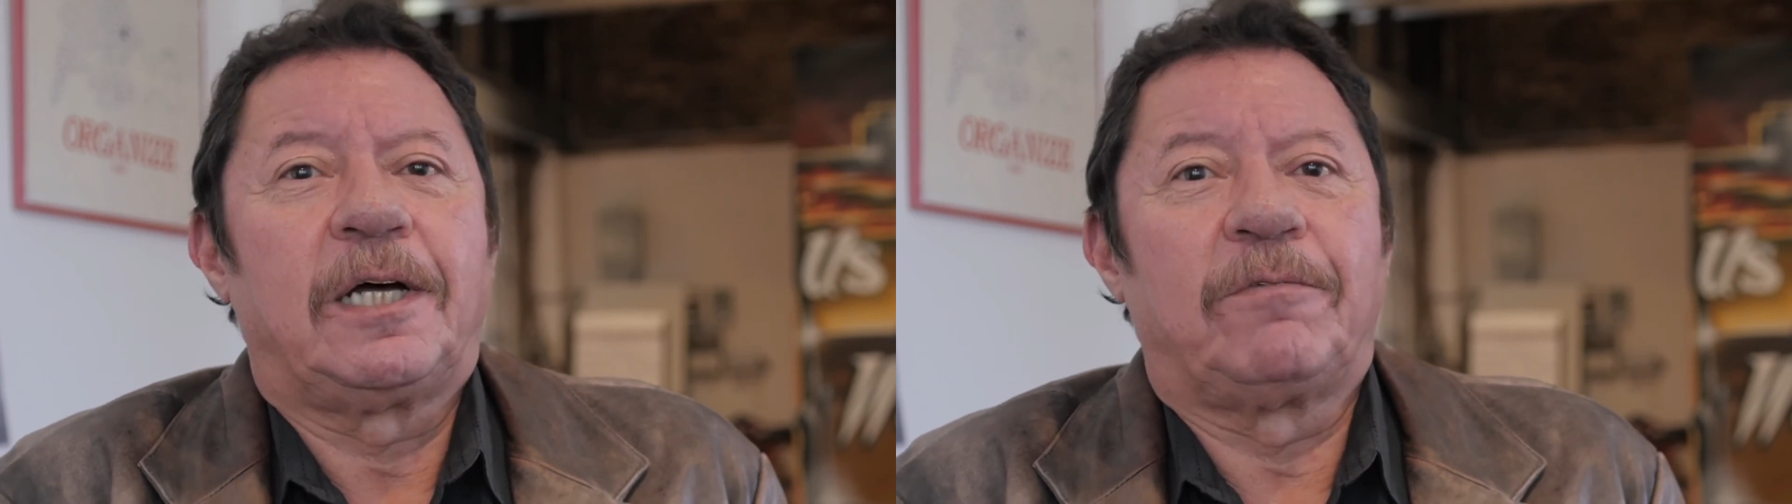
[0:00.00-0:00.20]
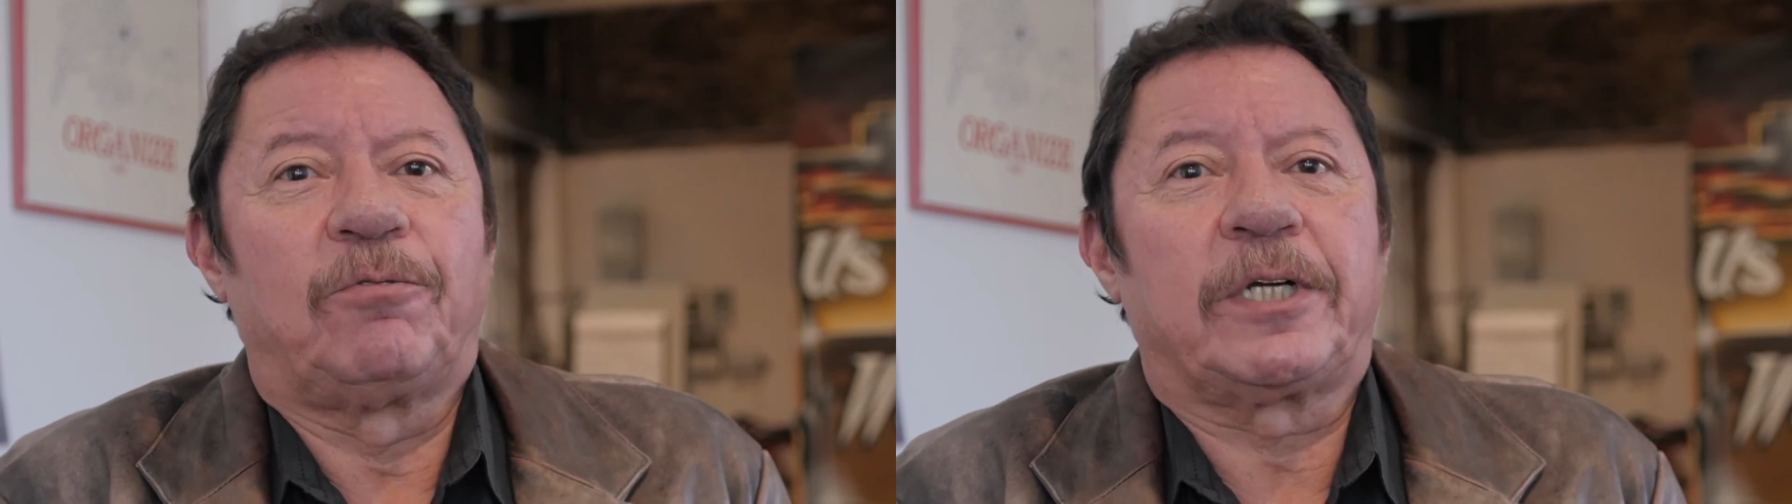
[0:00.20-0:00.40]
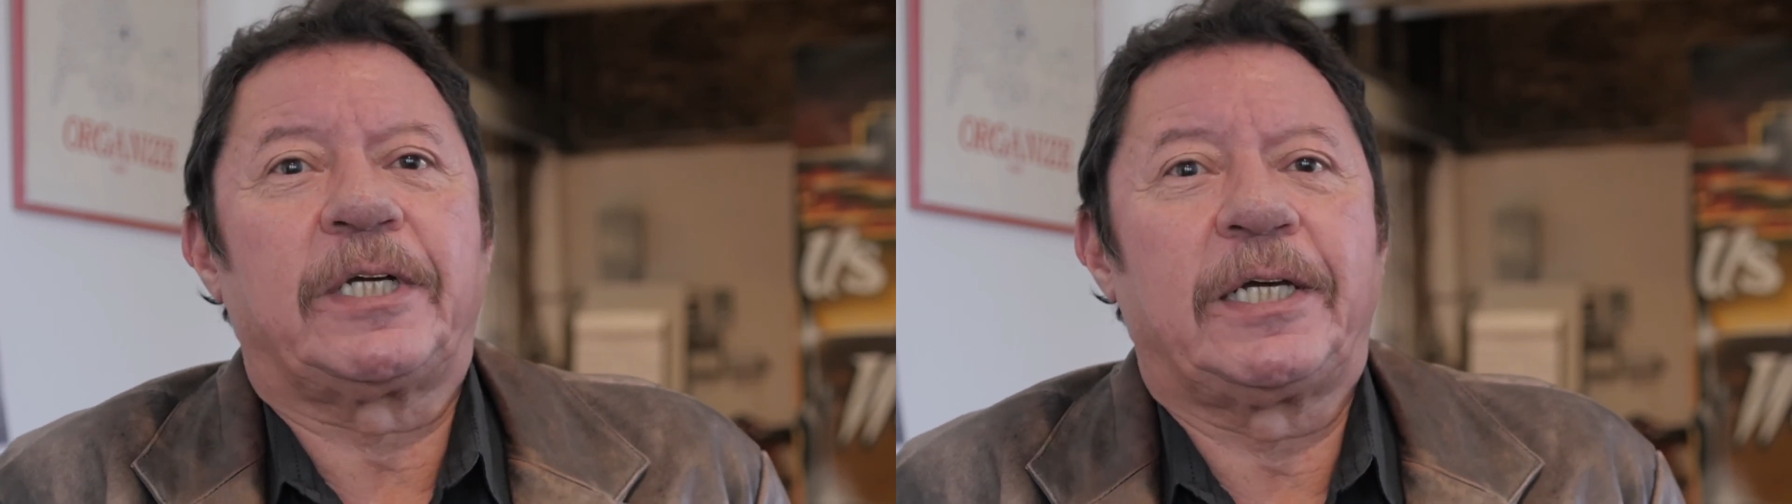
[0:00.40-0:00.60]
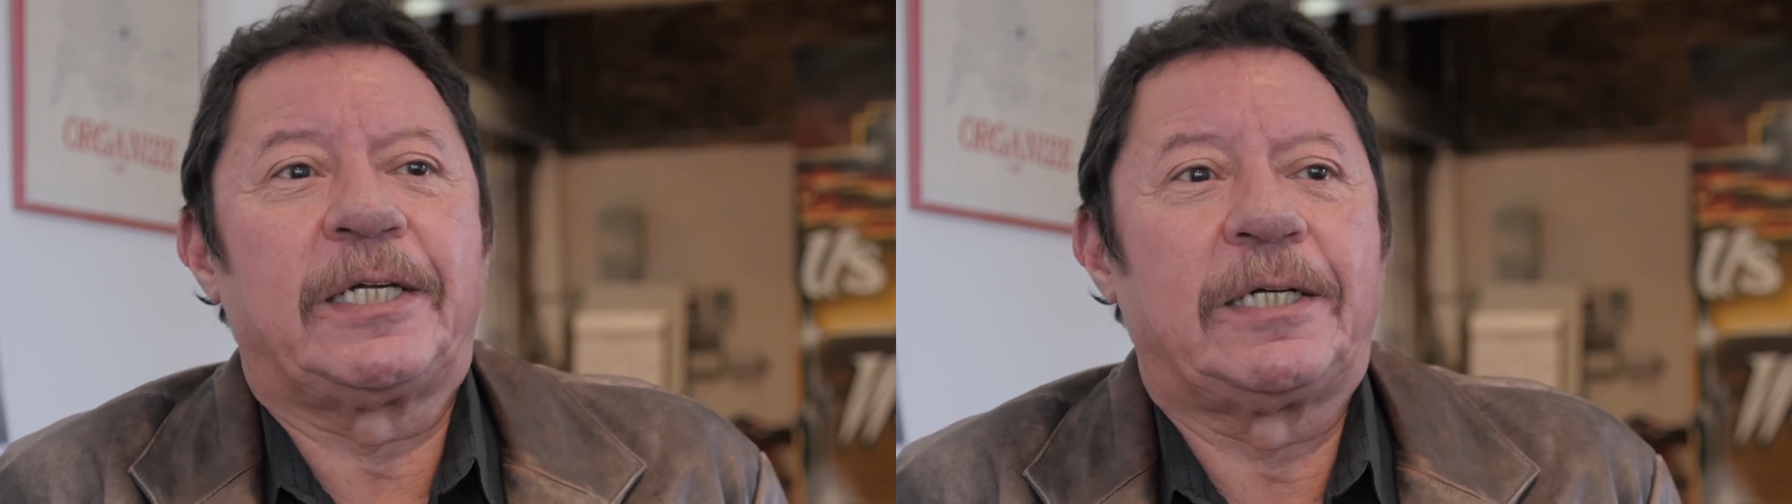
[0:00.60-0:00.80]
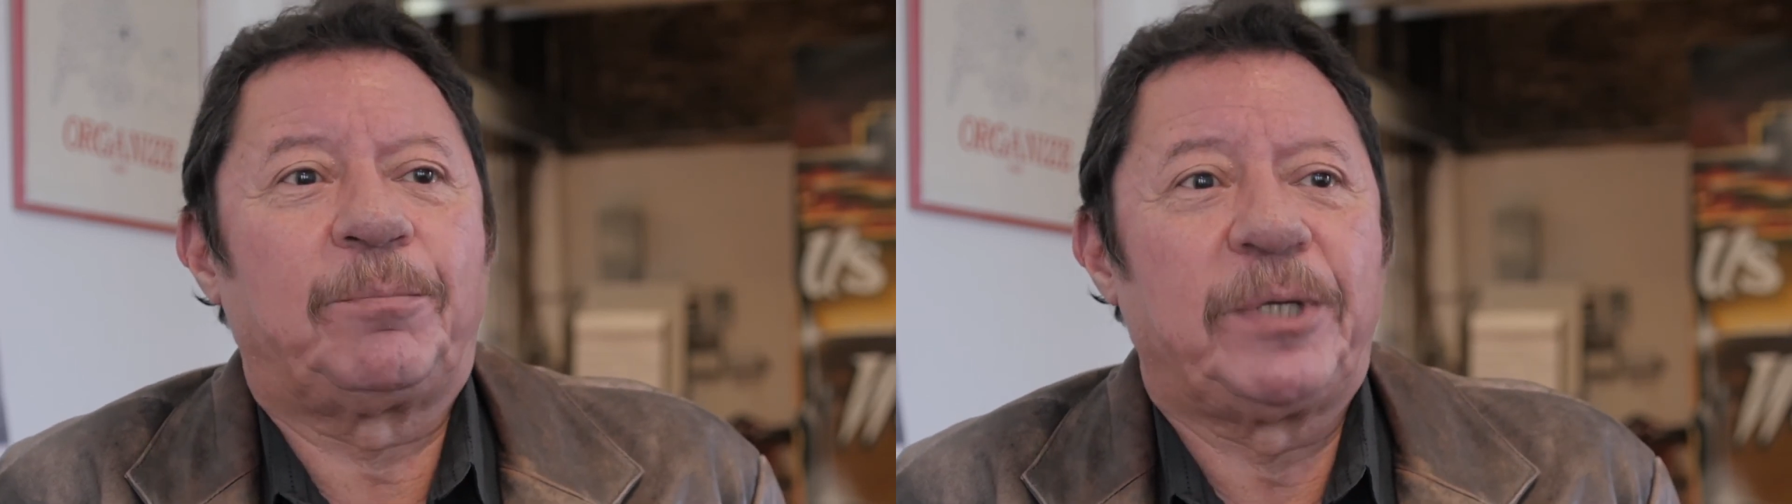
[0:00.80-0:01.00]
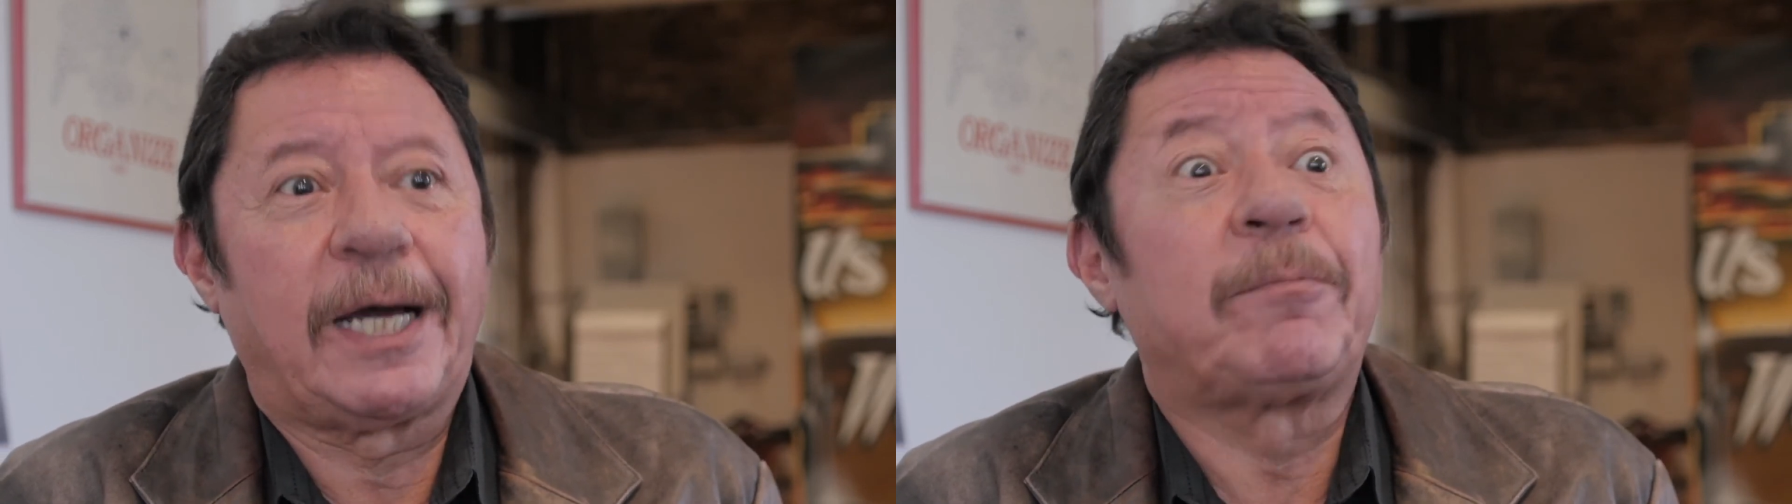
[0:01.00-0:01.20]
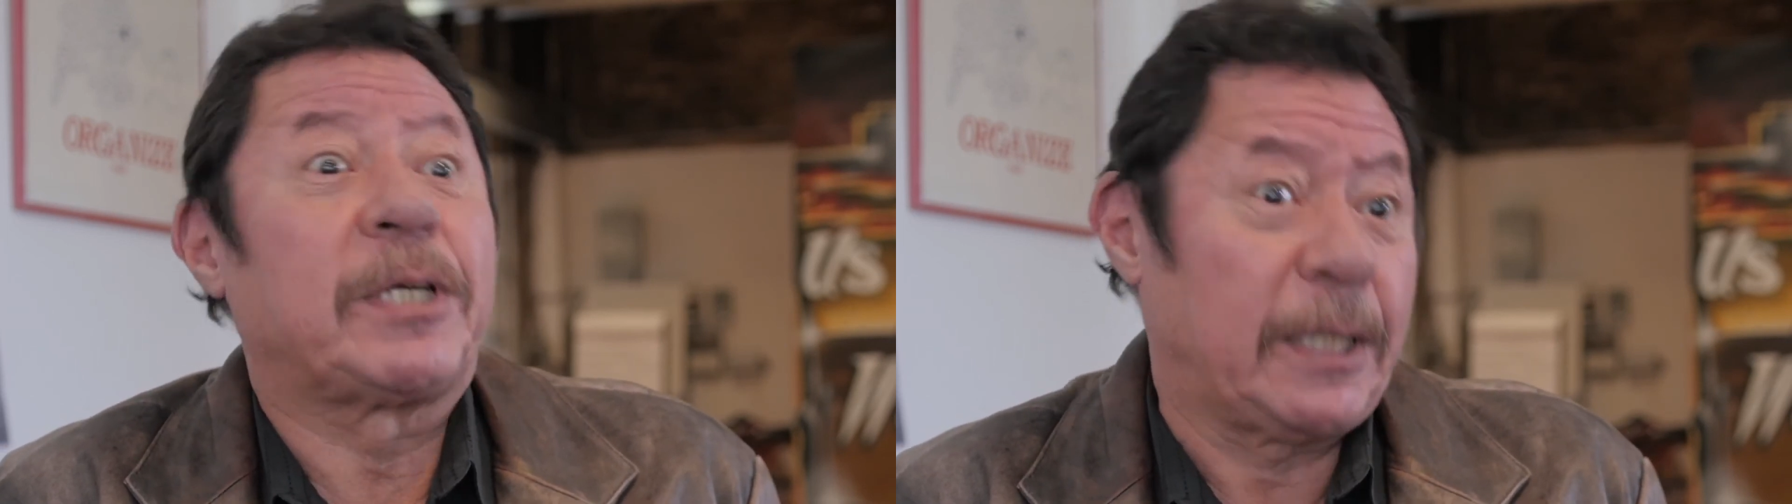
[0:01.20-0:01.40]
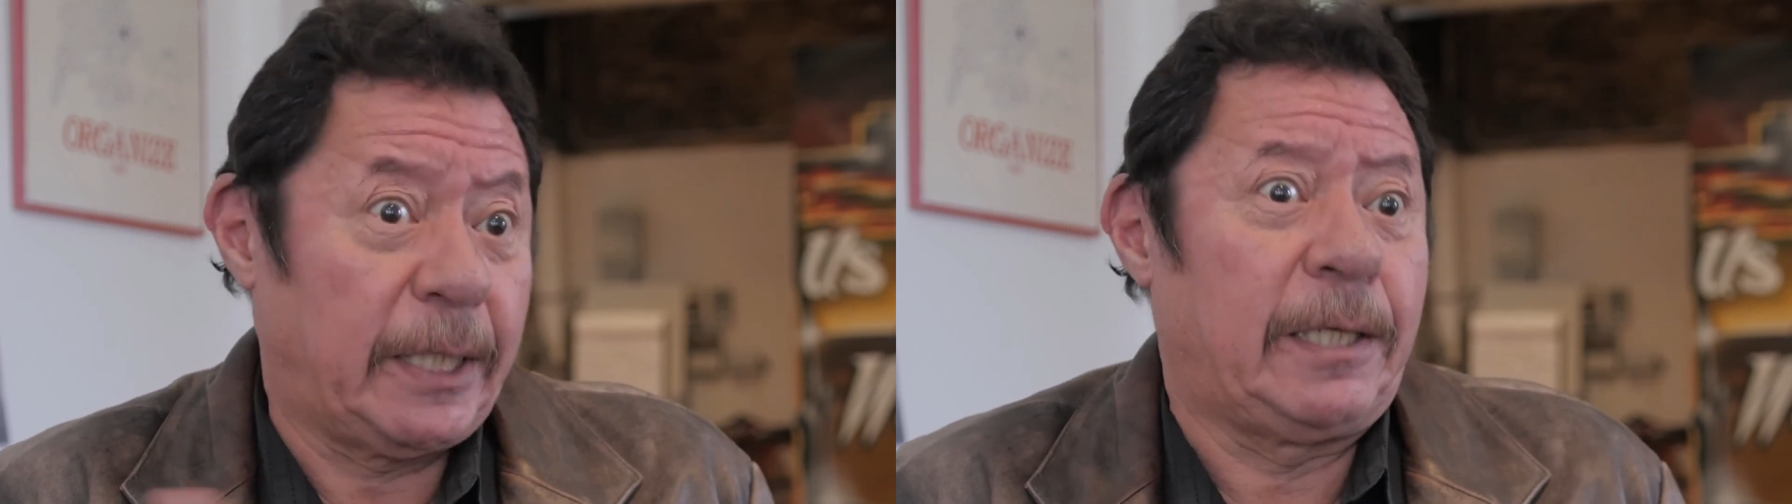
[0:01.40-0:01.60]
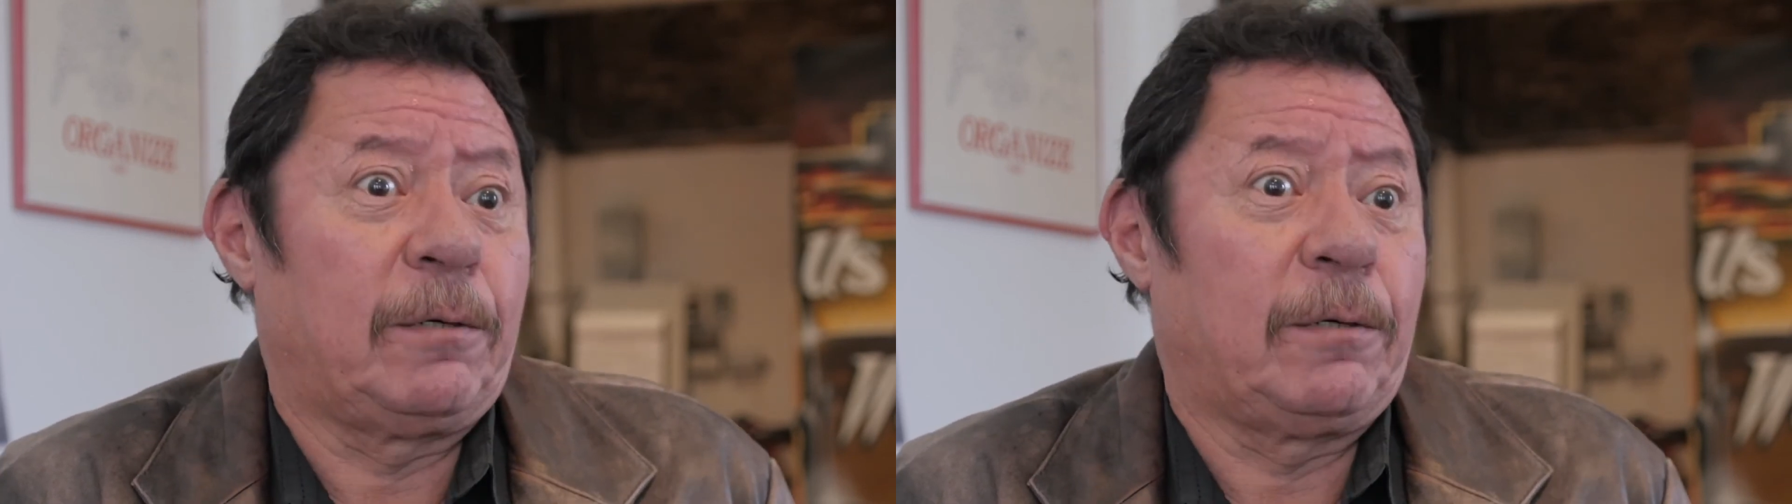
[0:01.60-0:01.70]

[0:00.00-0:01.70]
of working in a predominantly